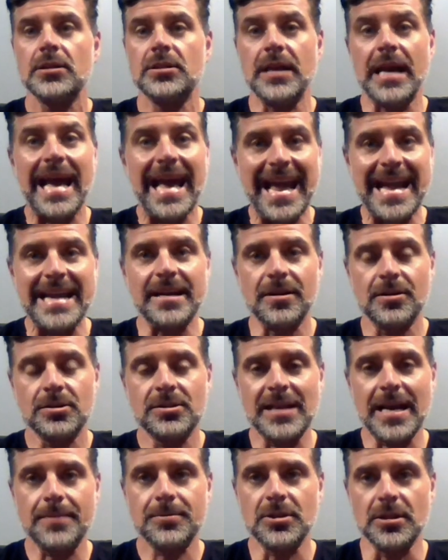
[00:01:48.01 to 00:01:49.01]
to 8
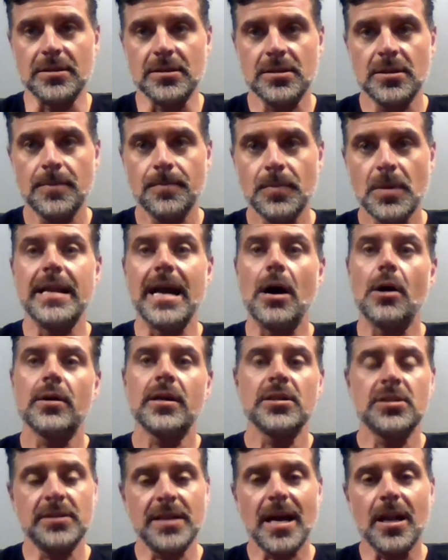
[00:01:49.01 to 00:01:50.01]
interceptions. Now,
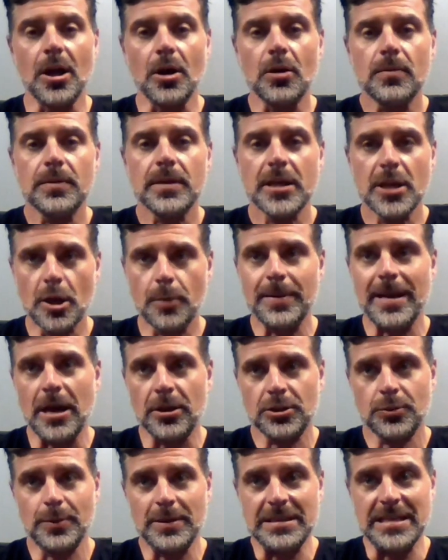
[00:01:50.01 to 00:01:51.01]
Costello, he'll be out
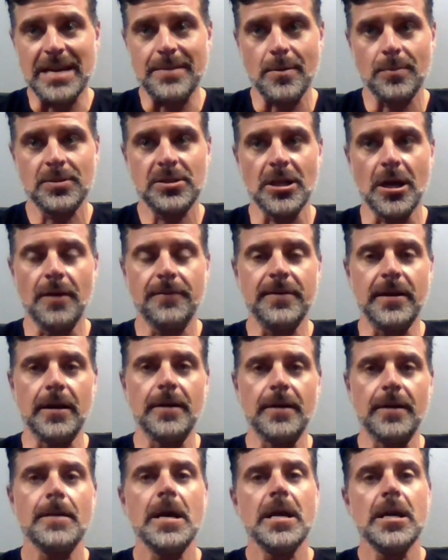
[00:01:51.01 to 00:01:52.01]
to redeem himself here.
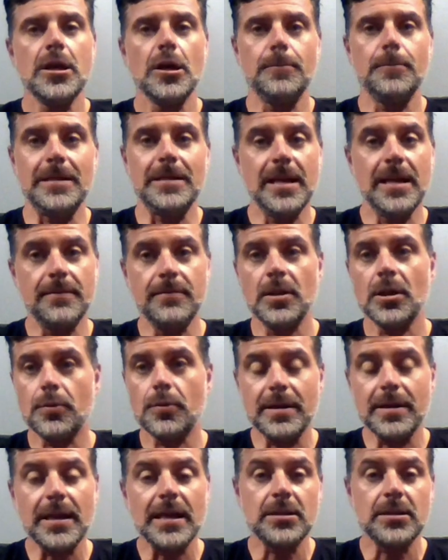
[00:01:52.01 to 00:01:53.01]
He'll be given the green
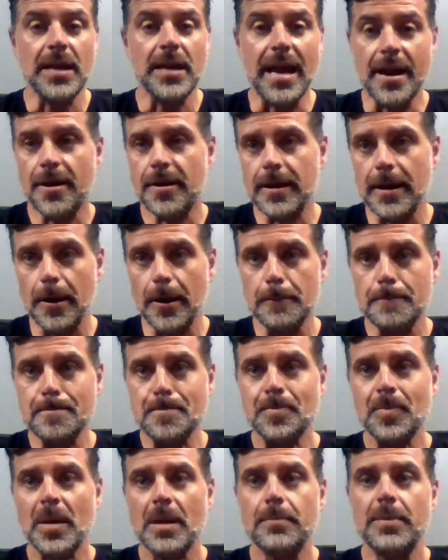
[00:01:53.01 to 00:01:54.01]
light to air it out,
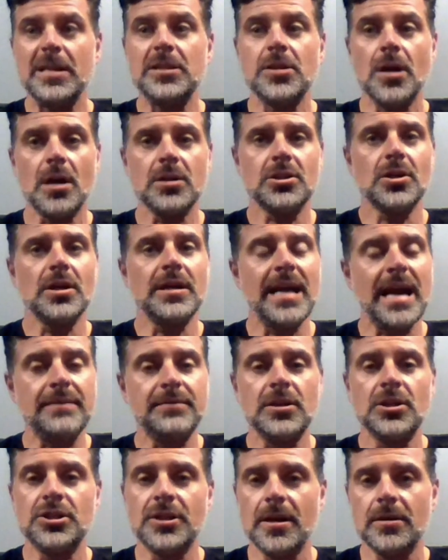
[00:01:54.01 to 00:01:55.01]
but he's also going to have to
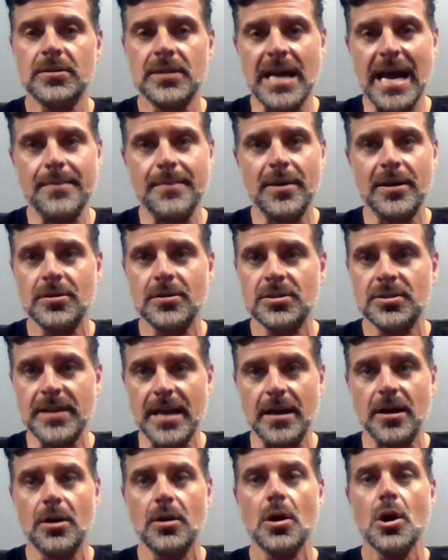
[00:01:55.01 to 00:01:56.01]
share time under
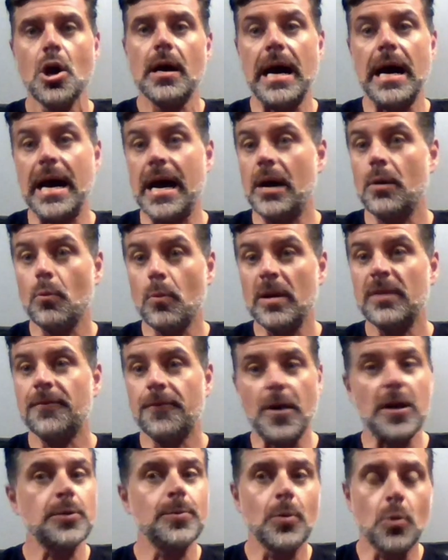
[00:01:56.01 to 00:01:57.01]
center with
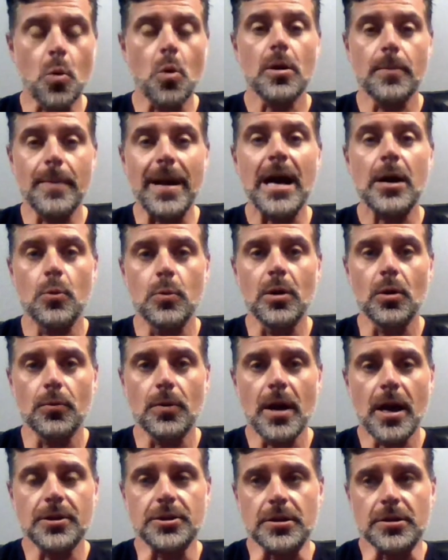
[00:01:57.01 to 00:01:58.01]
freshman quarterback Will
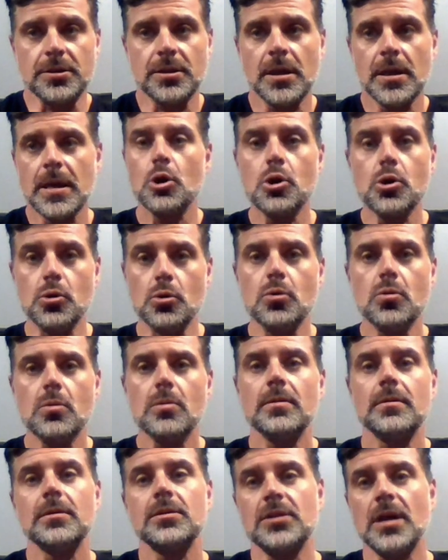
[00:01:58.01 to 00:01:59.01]
Rogers, who
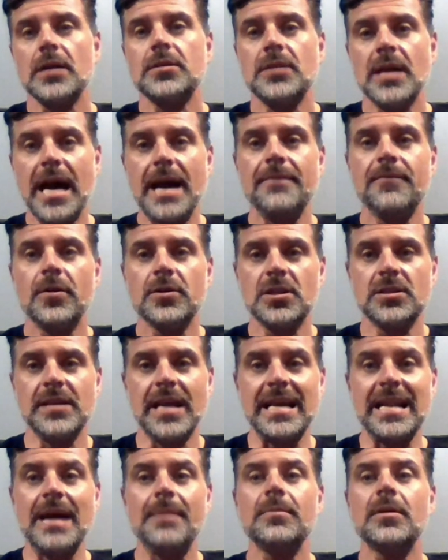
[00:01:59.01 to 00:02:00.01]
saw time versus
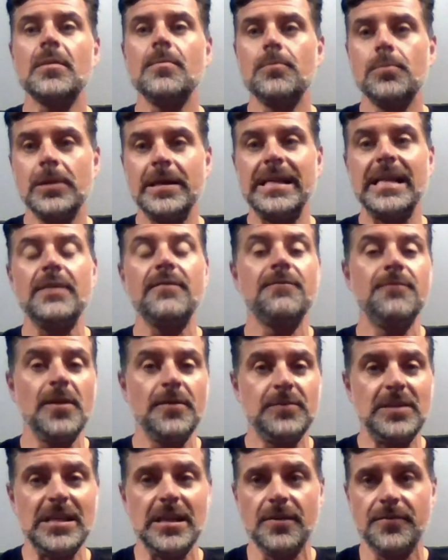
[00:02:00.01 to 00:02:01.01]
A&M completing
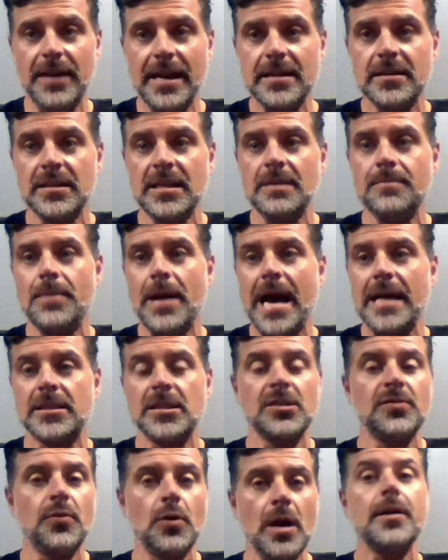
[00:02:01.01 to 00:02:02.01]
15 of 18
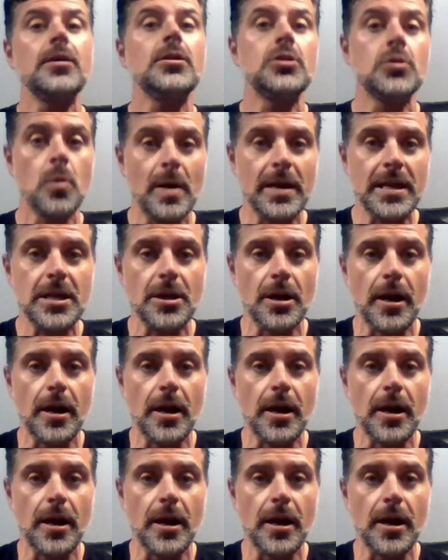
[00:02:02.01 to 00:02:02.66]
passes for 120